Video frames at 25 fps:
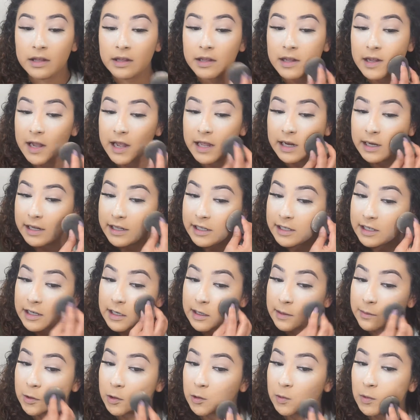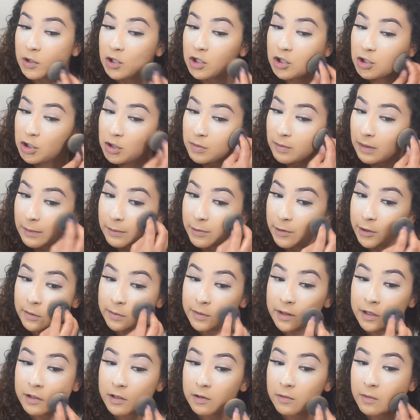And I ended up switching to my beauty
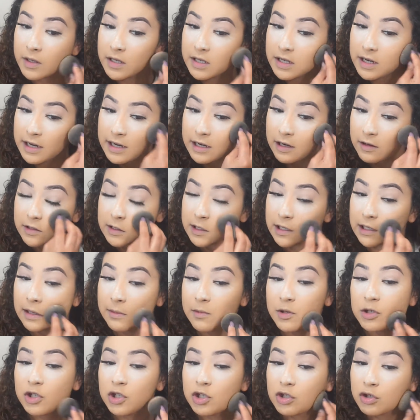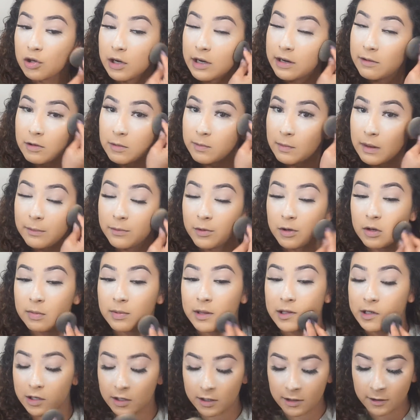blender one day, and I was like, let me just try it with my beauty
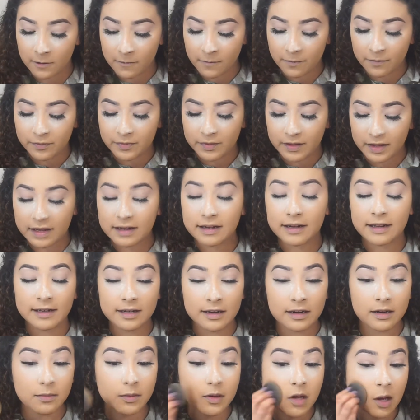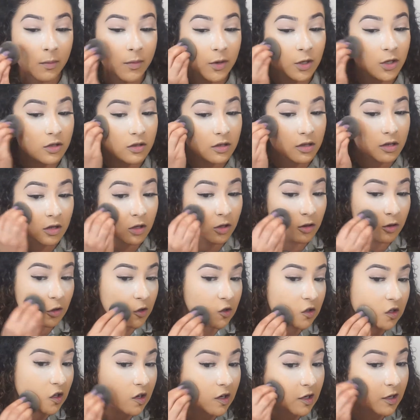blender. And I ended up coming to the conclusion
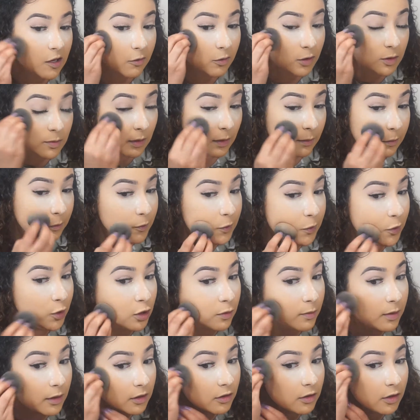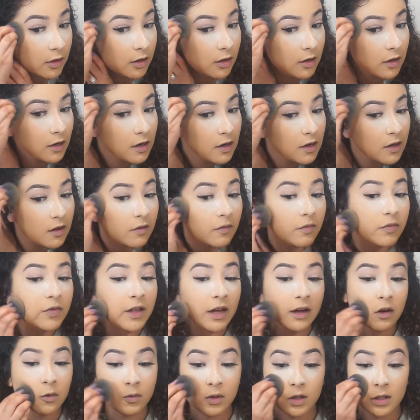that it was my beauty blender
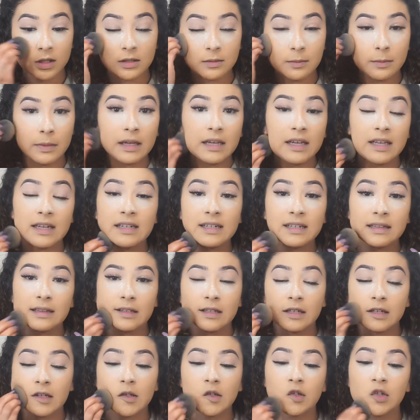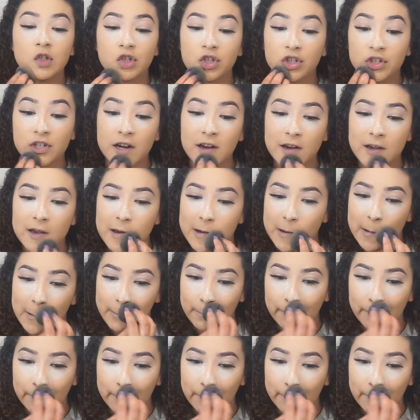that was making it look shiny.